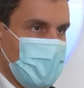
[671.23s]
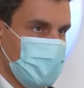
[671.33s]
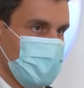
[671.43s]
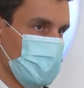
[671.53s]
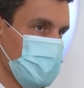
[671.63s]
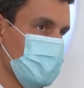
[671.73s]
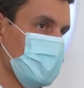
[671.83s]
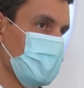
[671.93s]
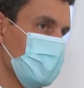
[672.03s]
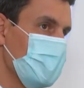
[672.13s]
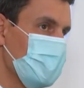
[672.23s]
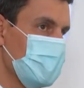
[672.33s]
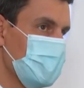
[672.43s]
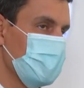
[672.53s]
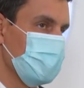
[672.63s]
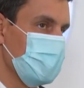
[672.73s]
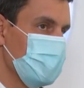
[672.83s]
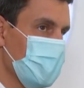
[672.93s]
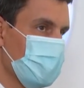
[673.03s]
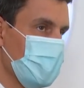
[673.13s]
customers, typically the
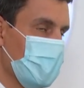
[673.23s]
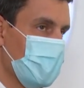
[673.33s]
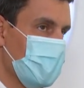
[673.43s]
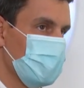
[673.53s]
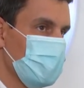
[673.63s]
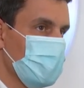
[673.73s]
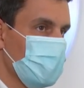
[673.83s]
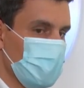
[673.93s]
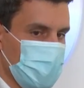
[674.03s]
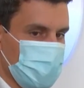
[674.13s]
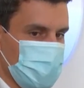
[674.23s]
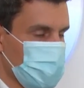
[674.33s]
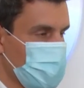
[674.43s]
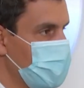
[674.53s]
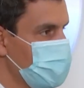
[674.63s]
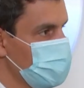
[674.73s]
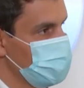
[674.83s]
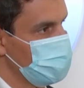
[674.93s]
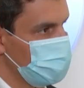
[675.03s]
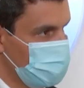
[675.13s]
feedback we had, looking for space,
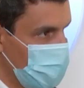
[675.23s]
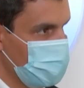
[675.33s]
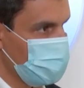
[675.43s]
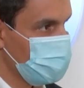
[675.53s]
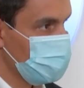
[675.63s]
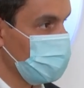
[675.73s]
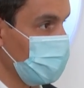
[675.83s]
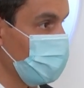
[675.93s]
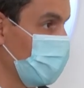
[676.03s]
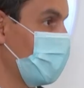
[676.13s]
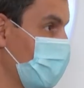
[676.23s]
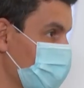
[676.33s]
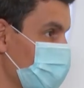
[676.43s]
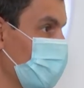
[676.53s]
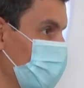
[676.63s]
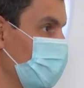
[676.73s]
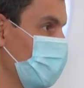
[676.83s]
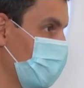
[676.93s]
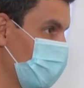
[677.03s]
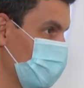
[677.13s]
range, but it has to be within
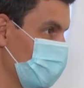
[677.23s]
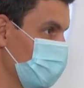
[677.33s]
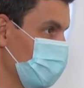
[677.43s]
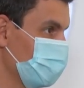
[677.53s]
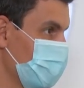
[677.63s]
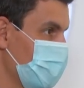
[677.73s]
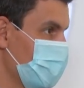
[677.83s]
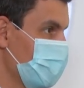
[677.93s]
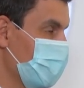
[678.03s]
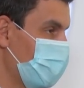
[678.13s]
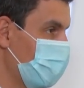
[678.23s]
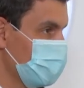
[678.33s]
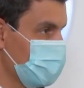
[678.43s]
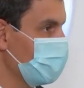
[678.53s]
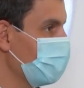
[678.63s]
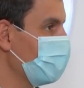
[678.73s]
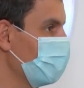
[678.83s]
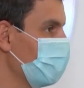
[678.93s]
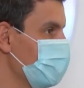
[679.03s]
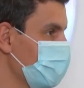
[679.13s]
that budget. And when we started
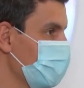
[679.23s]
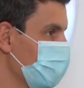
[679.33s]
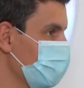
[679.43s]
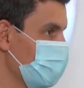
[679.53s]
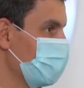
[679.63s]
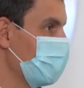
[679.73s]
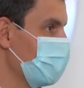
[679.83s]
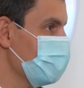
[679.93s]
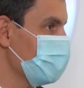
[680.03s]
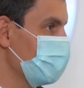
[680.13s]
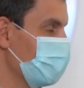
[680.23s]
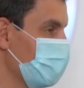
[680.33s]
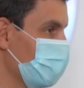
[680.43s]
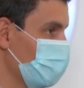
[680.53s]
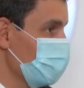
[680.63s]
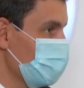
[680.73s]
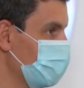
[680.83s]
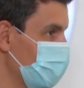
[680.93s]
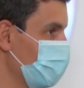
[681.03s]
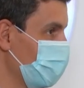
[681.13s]
analyzing it, we've realized that
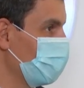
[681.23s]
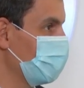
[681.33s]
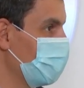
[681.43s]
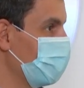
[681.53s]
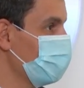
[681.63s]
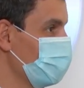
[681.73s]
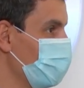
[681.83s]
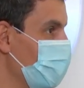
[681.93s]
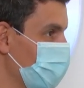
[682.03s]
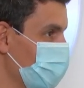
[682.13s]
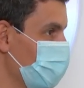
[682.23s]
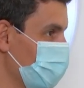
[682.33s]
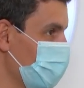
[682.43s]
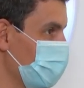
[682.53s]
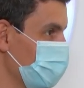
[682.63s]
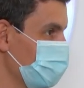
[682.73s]
unfortunately you can only have 2 out of the 3.